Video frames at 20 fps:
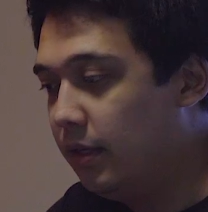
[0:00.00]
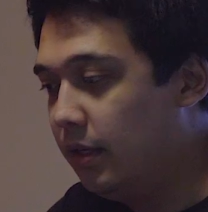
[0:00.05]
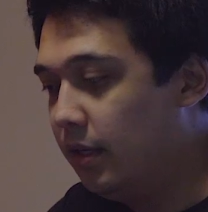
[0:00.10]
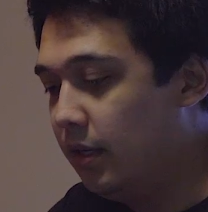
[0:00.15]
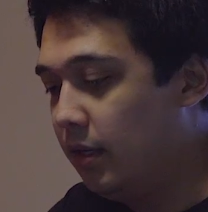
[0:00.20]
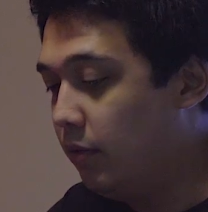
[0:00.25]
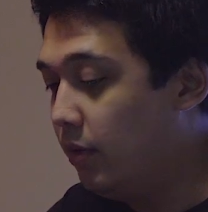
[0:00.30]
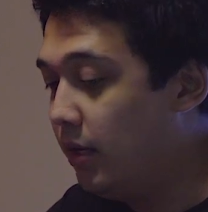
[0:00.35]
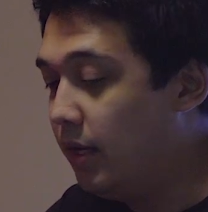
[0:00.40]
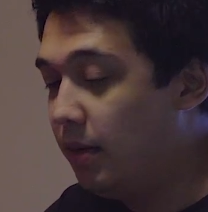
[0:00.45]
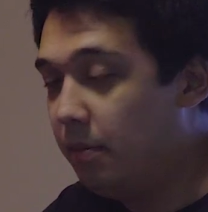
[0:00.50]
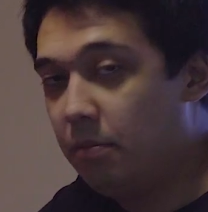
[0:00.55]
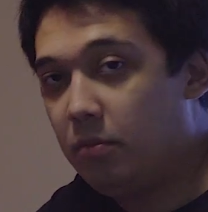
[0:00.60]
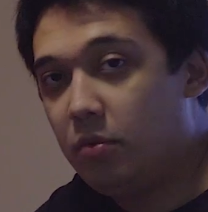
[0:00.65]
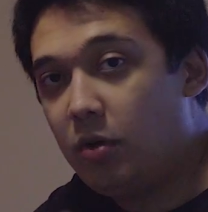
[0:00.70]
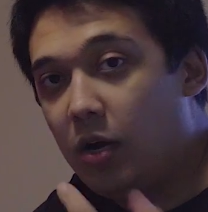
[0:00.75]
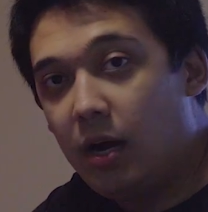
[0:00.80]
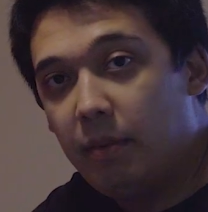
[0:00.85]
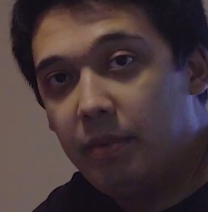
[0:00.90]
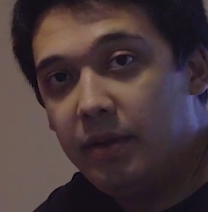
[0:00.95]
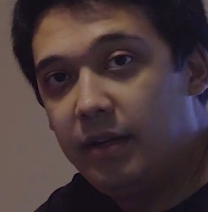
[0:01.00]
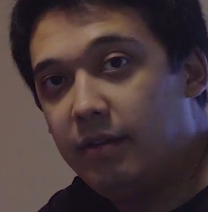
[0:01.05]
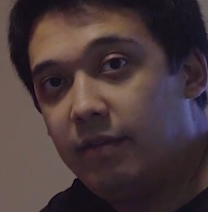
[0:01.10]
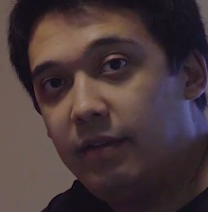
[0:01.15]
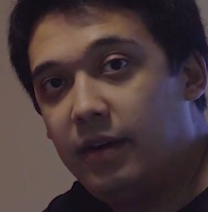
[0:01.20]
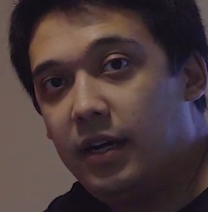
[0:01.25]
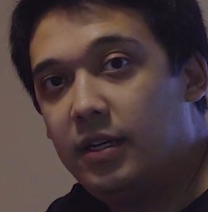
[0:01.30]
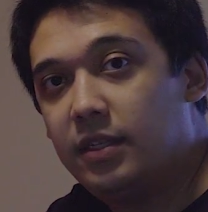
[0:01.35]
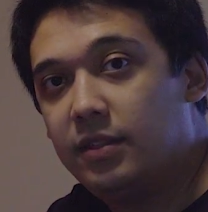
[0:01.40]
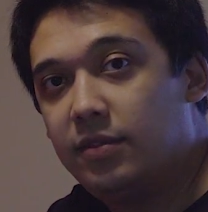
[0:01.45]
uh, when I'm copying
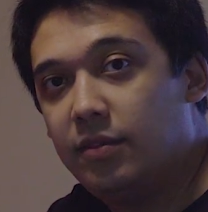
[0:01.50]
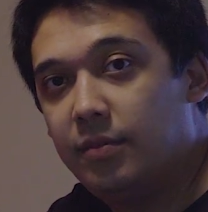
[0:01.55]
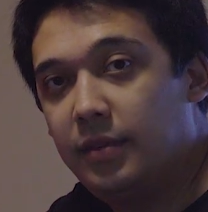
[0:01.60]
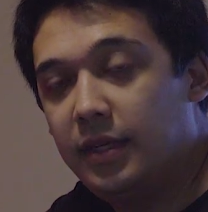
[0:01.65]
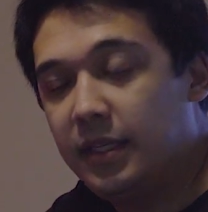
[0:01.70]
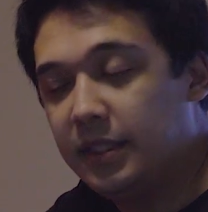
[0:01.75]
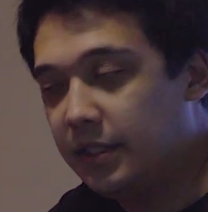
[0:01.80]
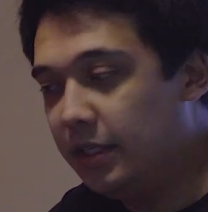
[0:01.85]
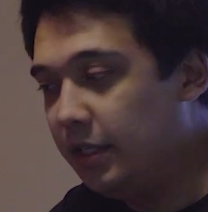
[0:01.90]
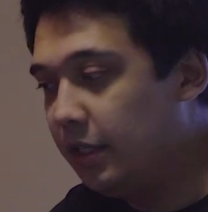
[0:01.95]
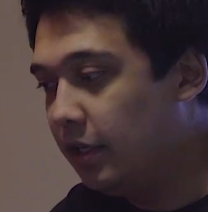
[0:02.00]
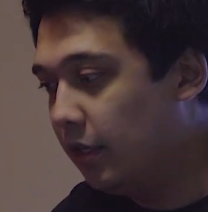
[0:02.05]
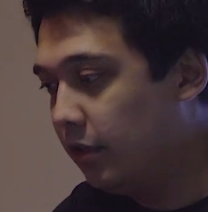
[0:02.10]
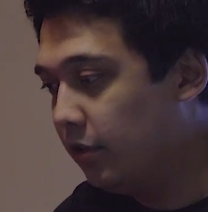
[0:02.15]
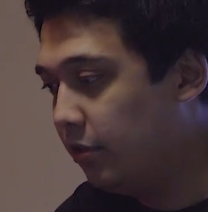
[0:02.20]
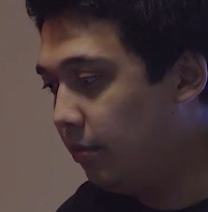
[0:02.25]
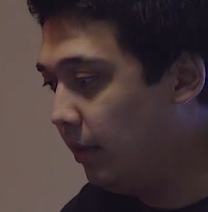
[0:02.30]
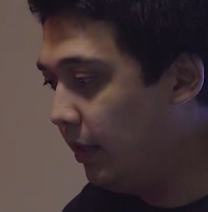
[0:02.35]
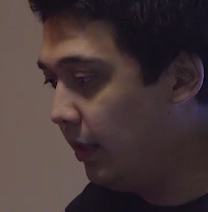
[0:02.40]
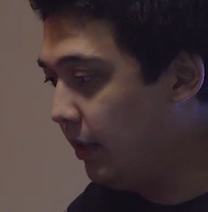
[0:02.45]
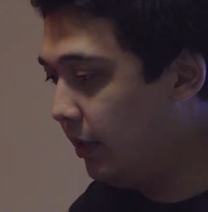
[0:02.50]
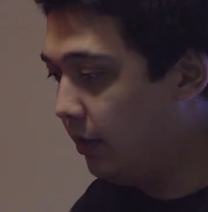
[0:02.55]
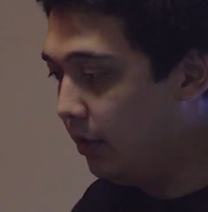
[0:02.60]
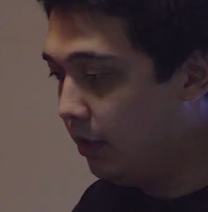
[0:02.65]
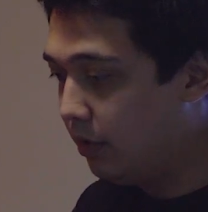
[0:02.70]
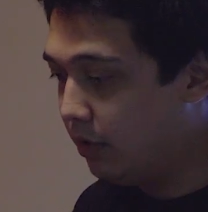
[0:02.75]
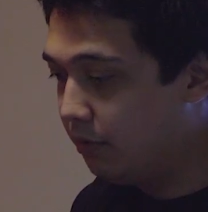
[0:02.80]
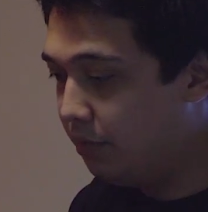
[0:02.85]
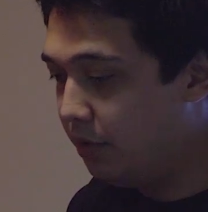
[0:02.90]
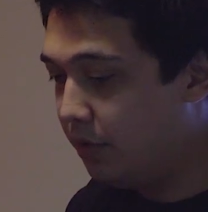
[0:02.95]
files from the S D card to my
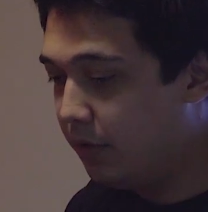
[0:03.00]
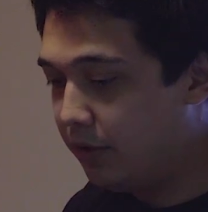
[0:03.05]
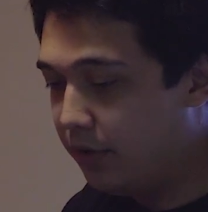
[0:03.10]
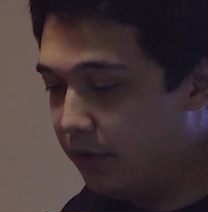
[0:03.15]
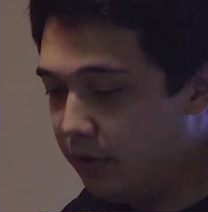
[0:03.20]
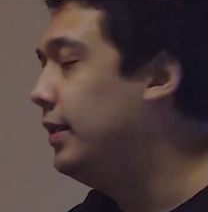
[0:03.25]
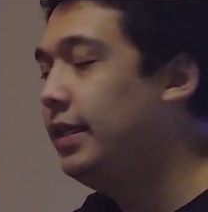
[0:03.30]
computer.